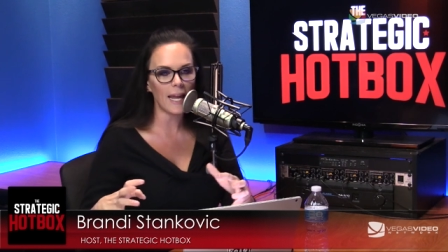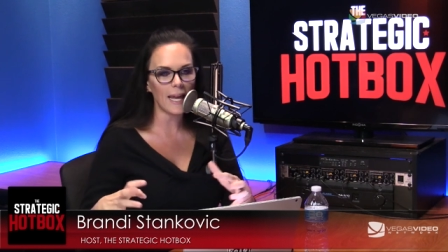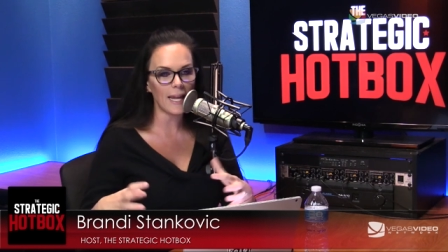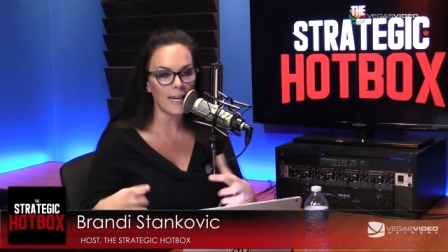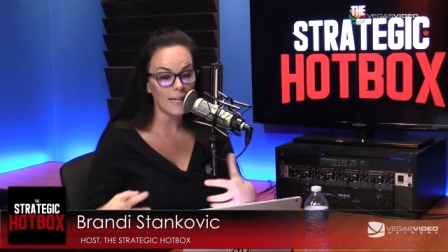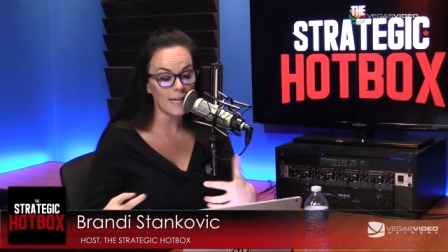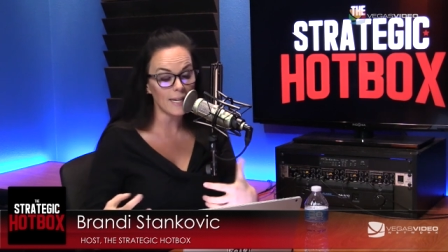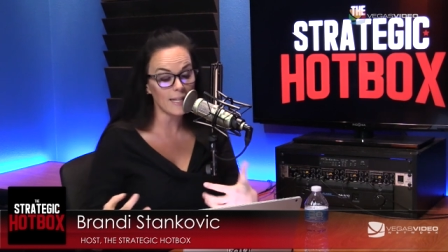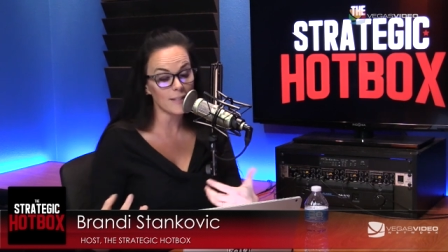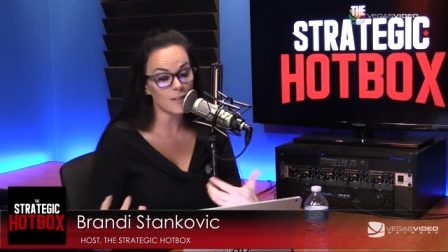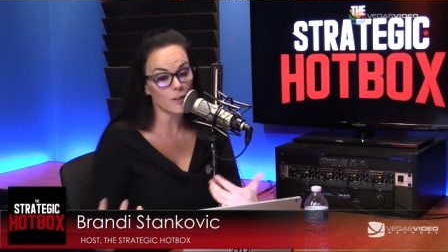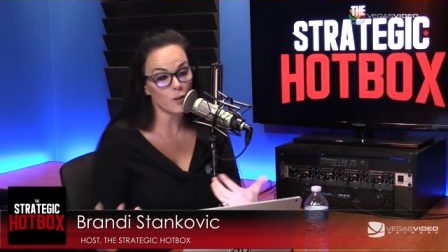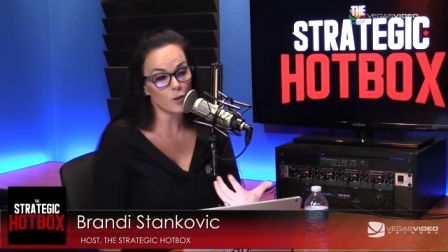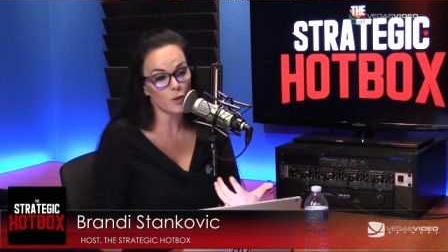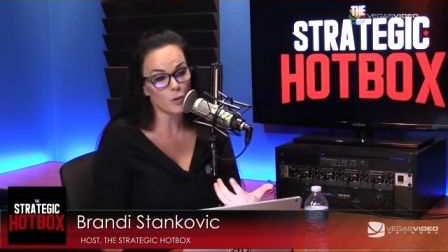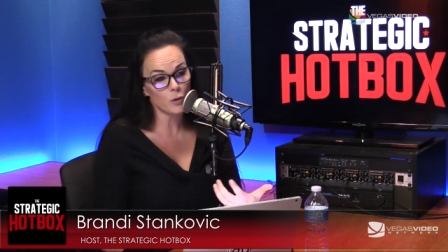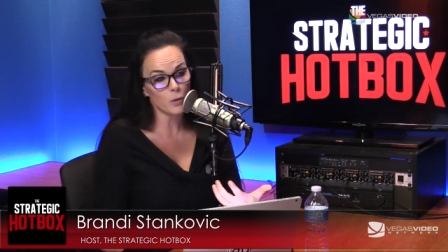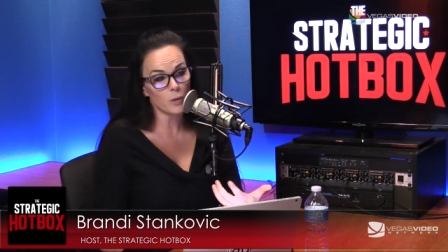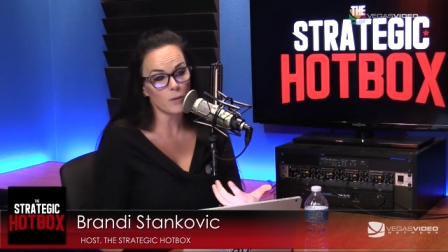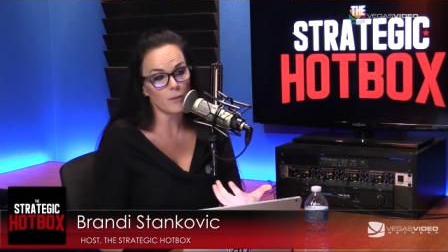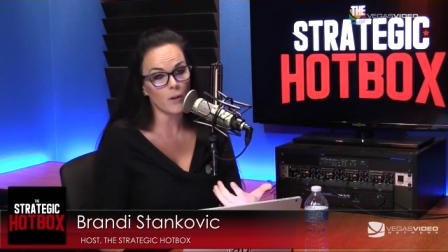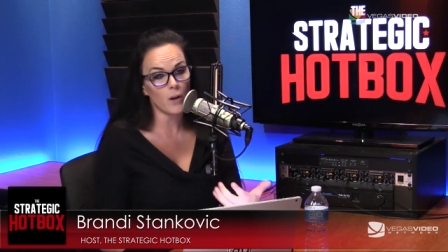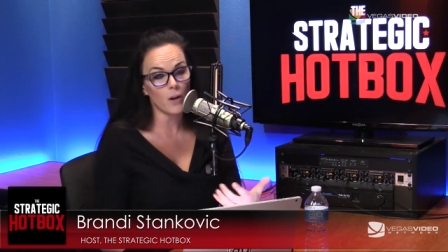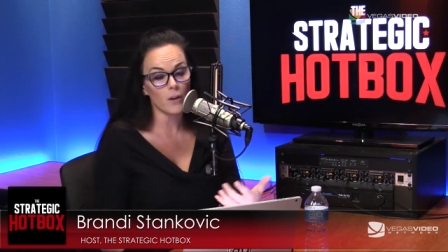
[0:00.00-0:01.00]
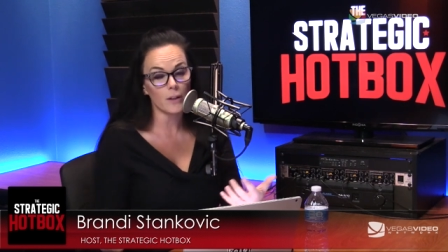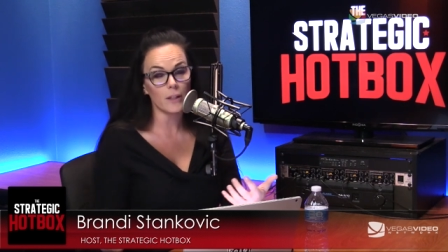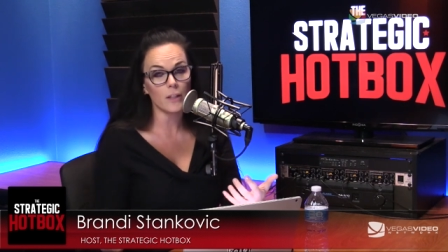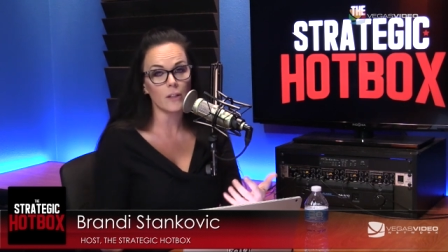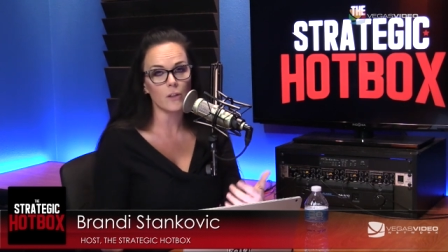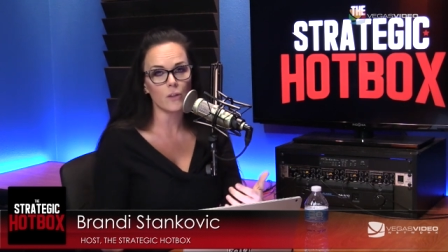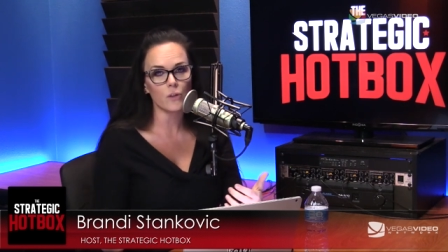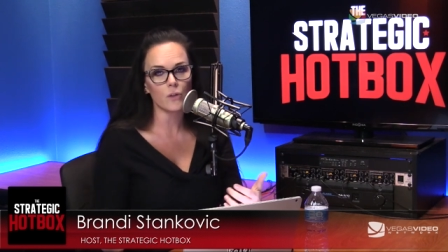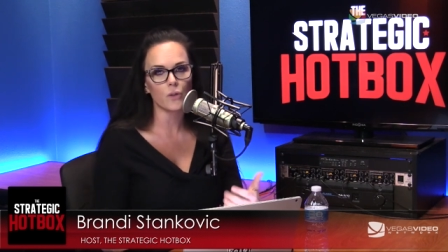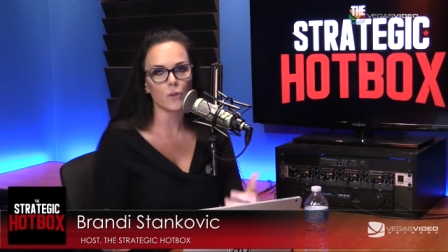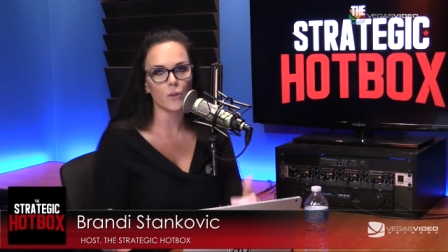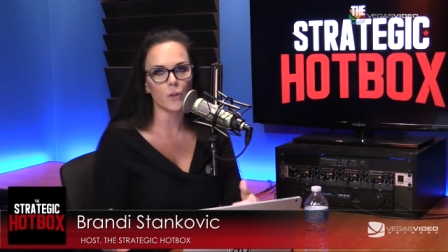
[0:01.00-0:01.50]
and it isn't true of all
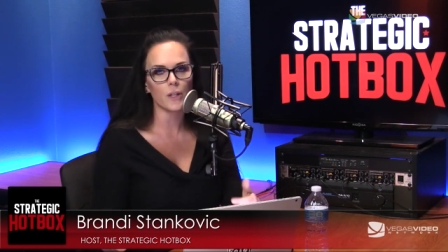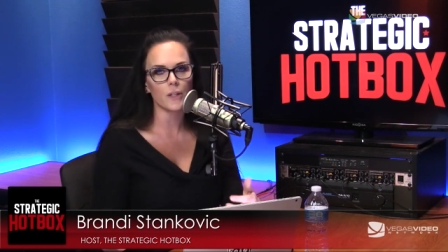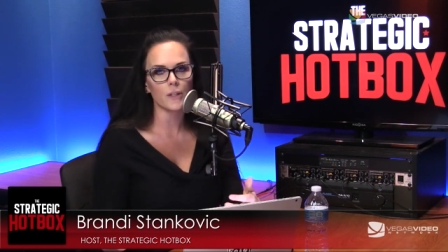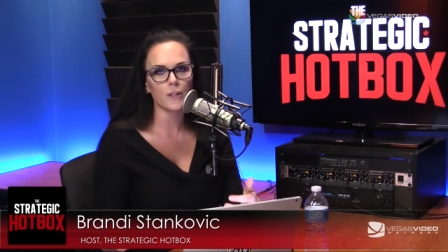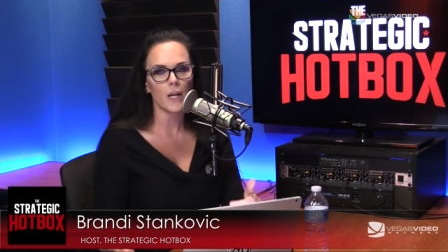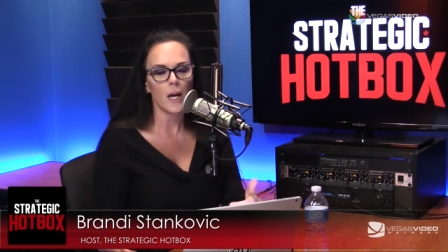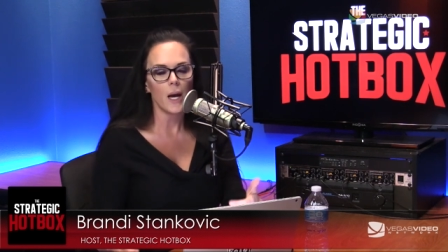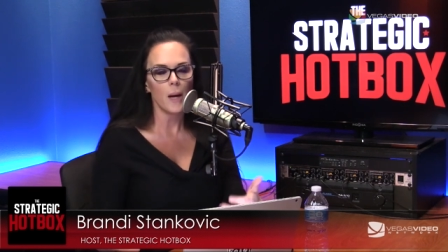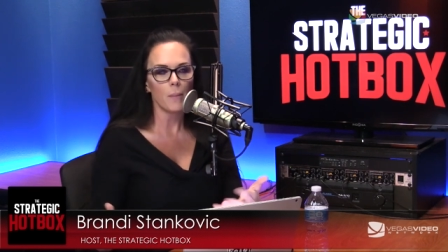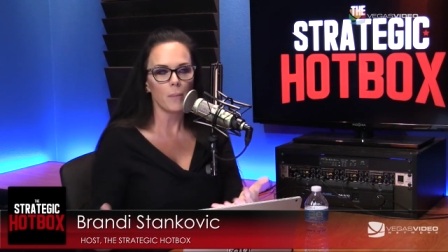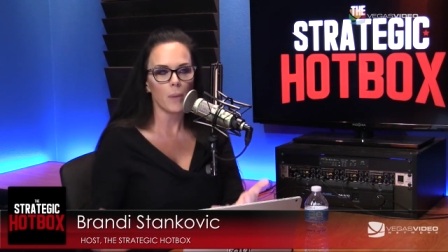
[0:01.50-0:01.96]
industries,